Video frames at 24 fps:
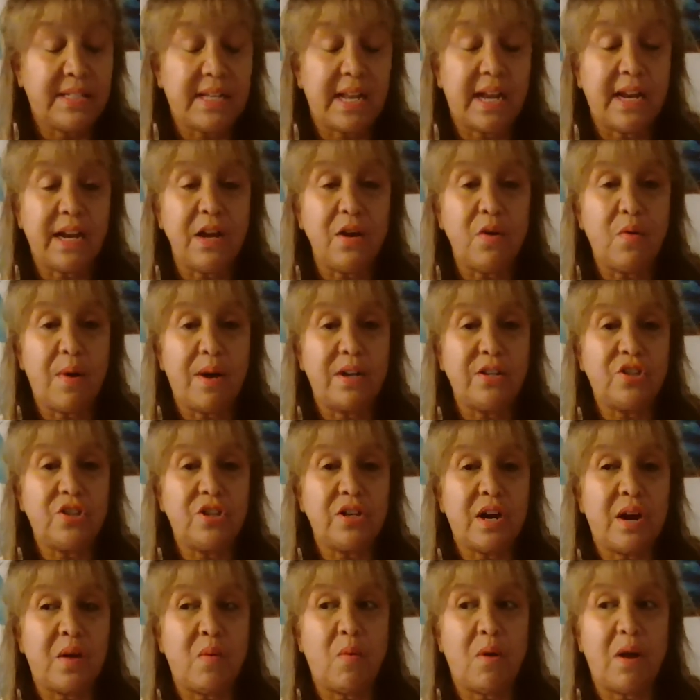The second
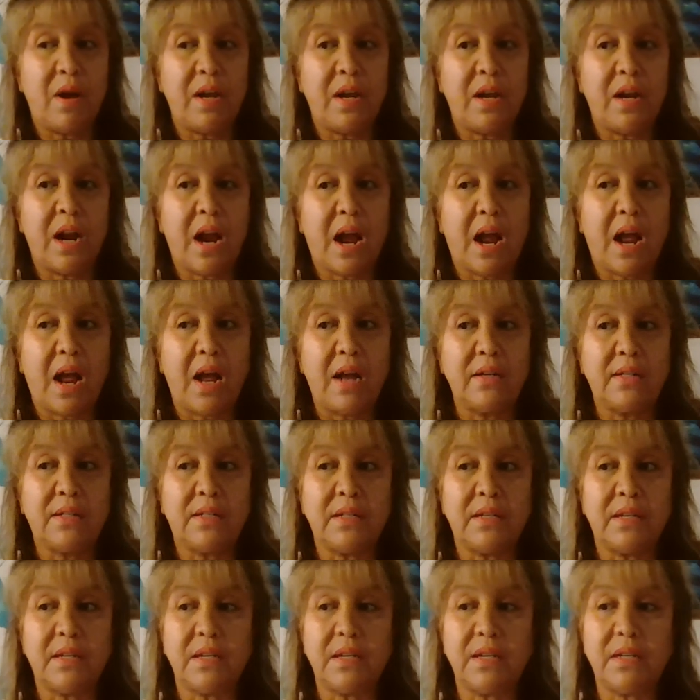question I want you to ask
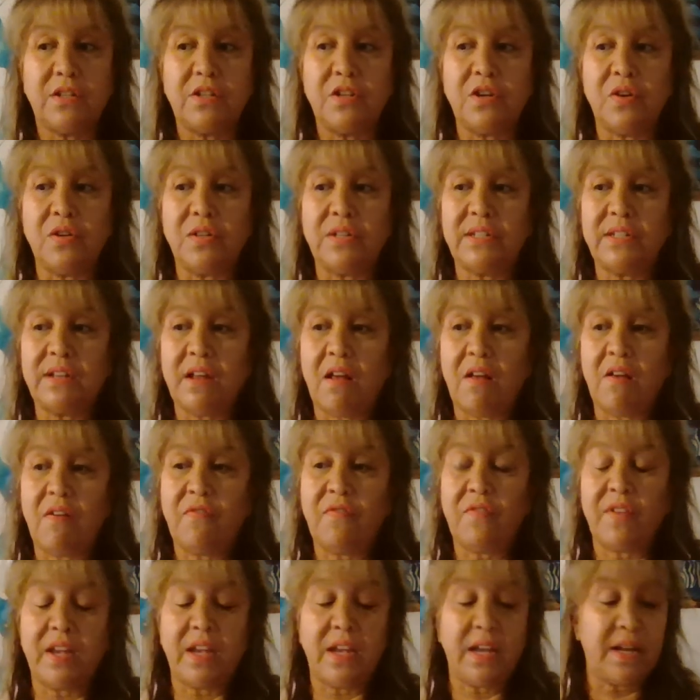to
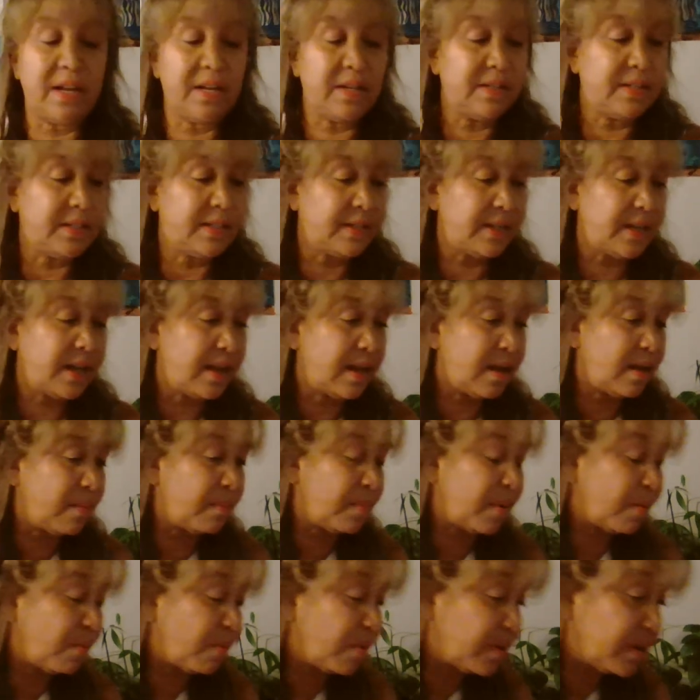yourself is, I
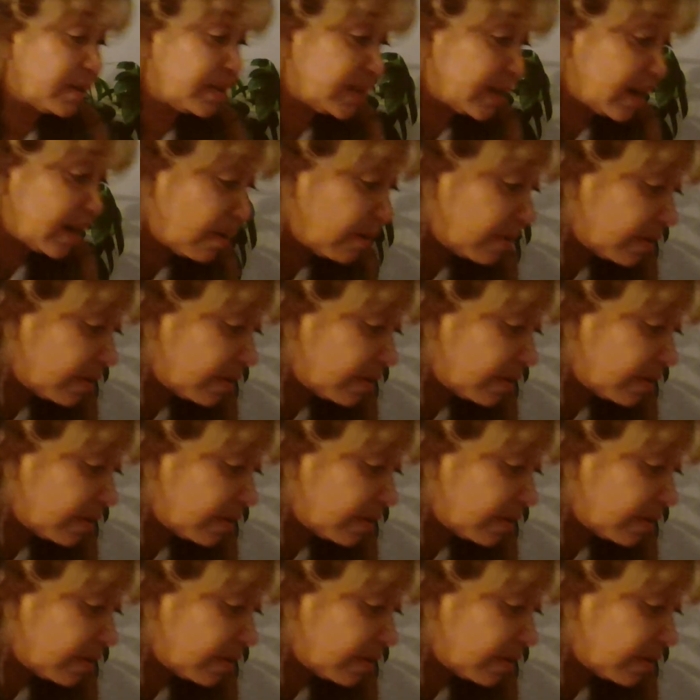wrote it